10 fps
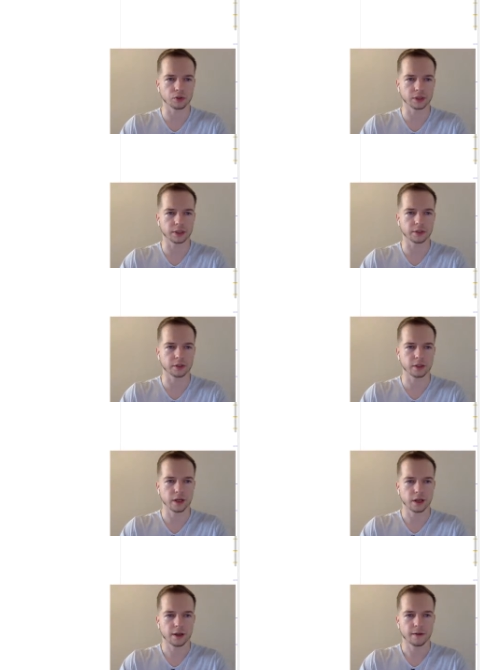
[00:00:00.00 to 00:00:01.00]
standard
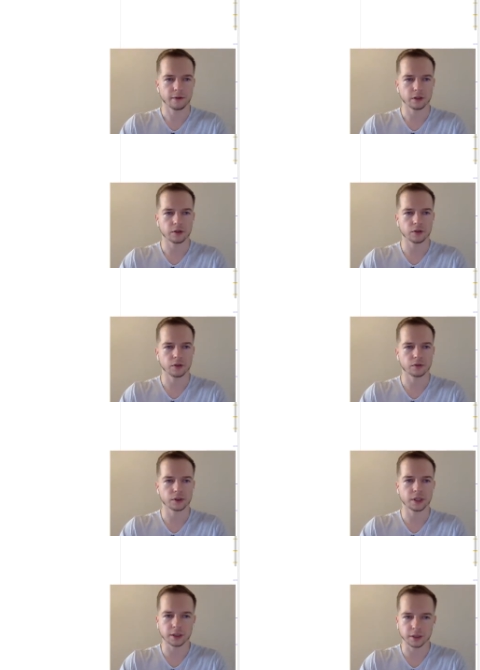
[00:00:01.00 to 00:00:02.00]

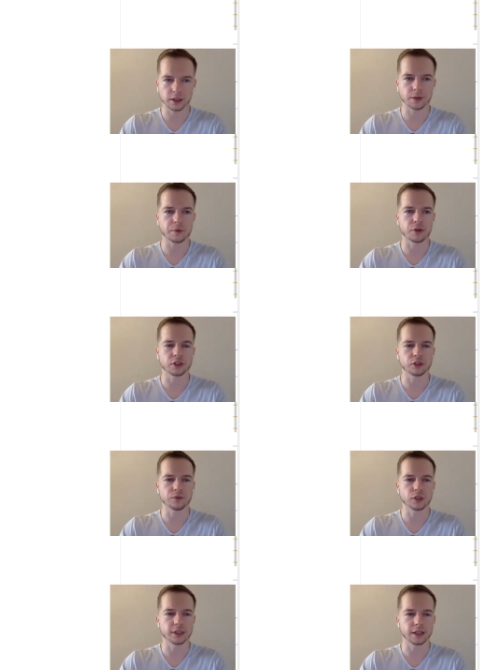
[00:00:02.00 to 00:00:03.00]
operations
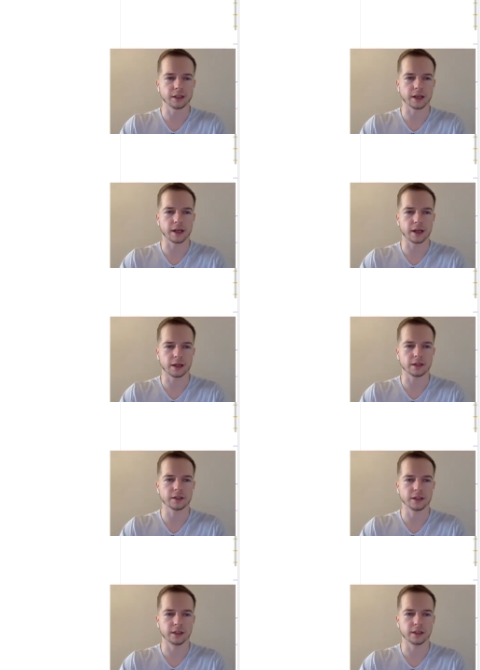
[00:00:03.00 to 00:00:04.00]
for a set, like
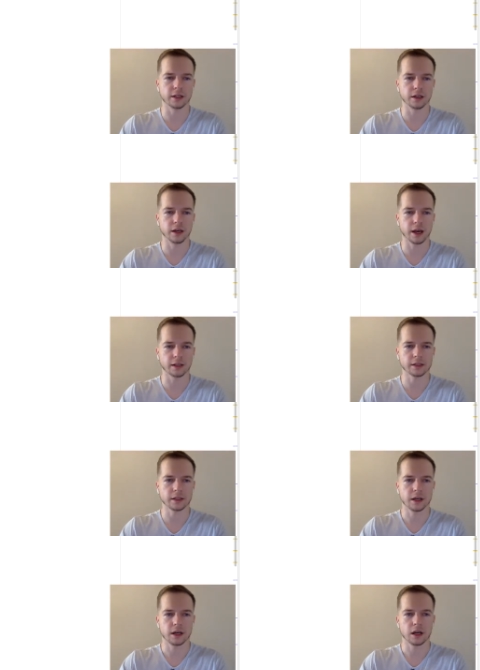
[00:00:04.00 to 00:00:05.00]
add, delete,
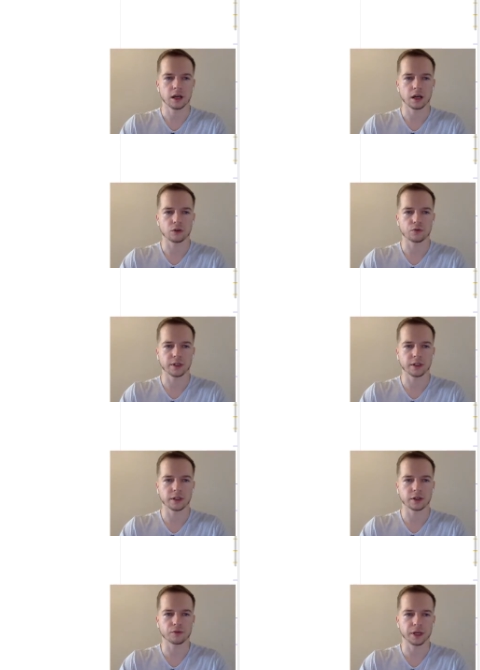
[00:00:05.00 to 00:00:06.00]
has. I
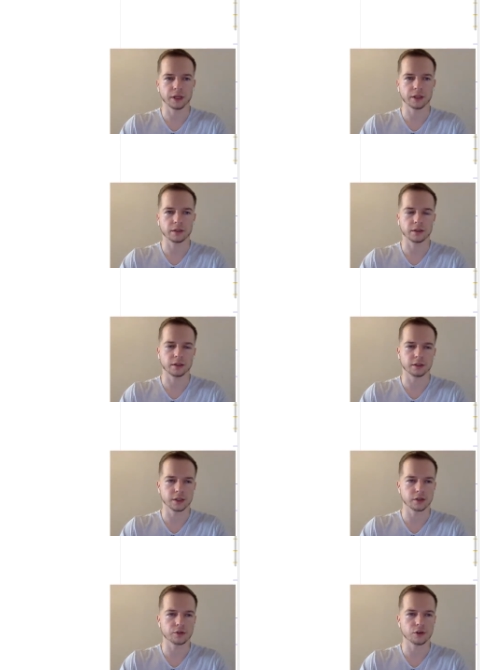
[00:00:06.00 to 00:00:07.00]
already created the
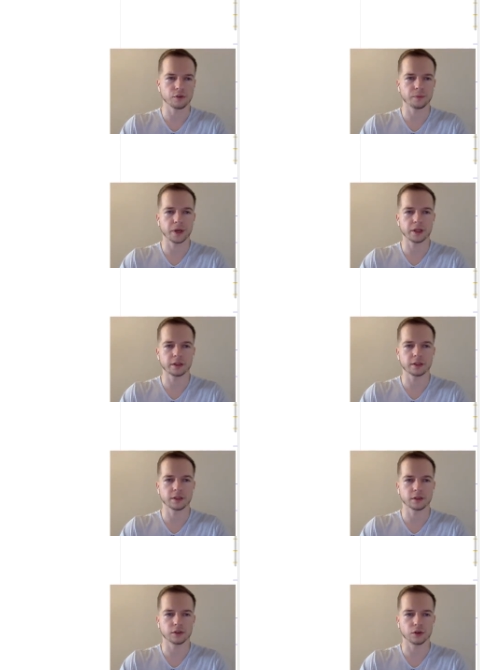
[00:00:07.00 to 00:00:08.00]
signature of
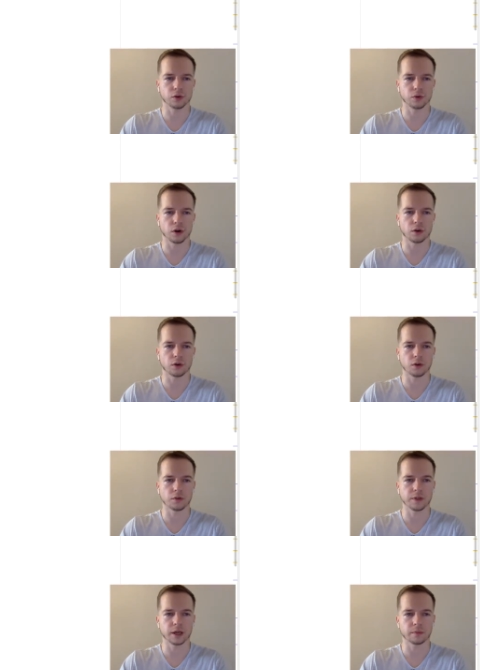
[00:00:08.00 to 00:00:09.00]
methods, so all
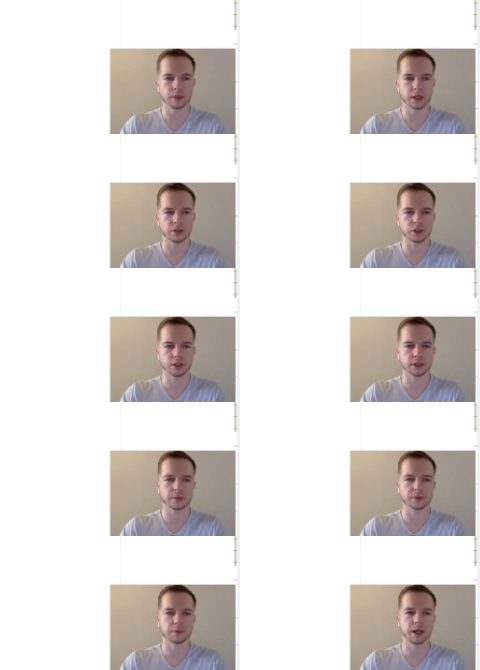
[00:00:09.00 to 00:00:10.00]
of them, they just
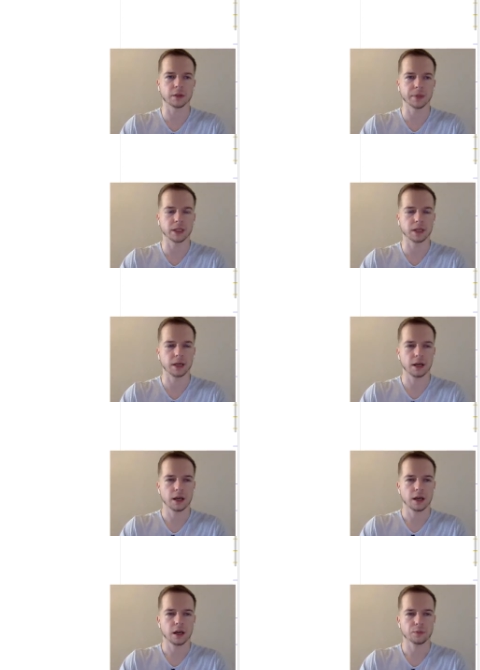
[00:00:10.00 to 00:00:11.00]
accept some element.
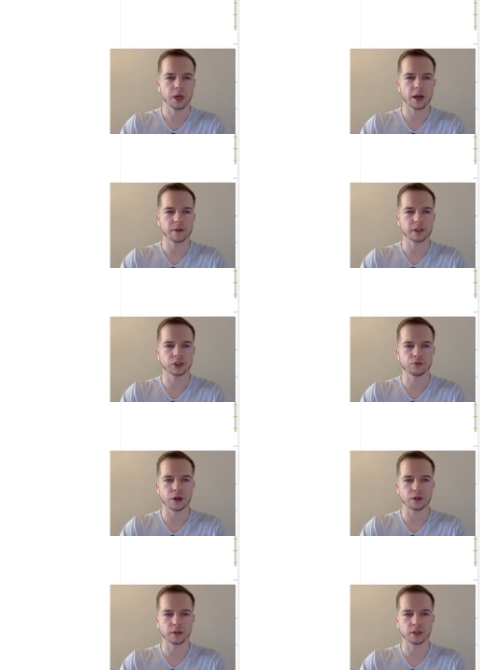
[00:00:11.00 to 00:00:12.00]
And we have a
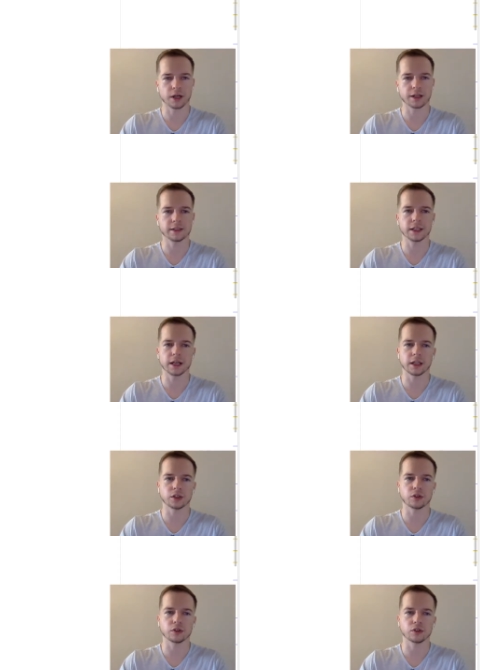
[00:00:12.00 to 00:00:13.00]
constructor. I
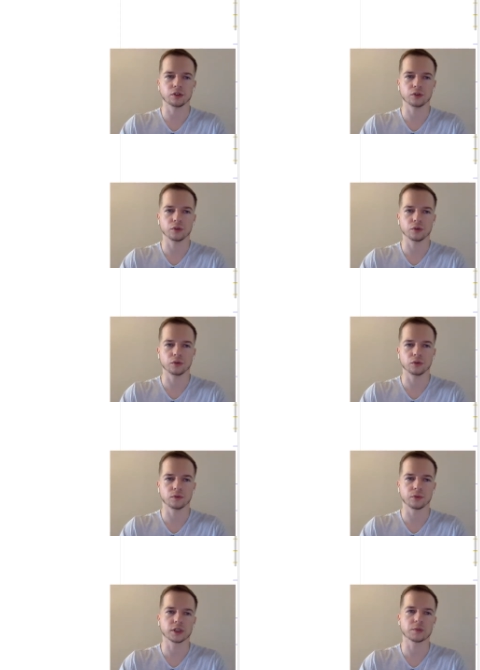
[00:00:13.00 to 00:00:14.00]
decided not
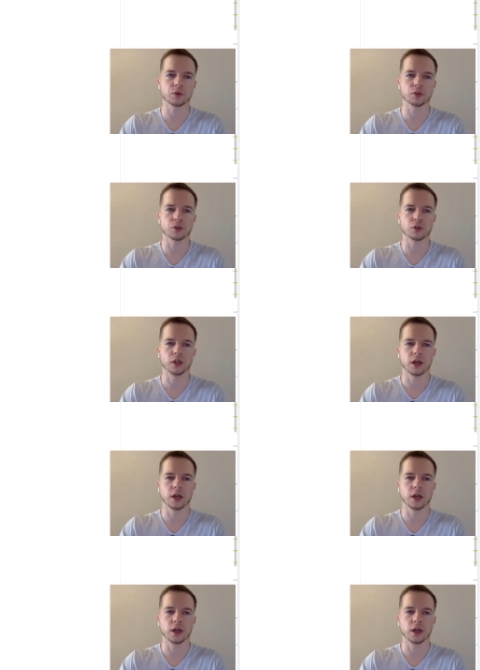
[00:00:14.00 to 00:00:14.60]
to, for example, you could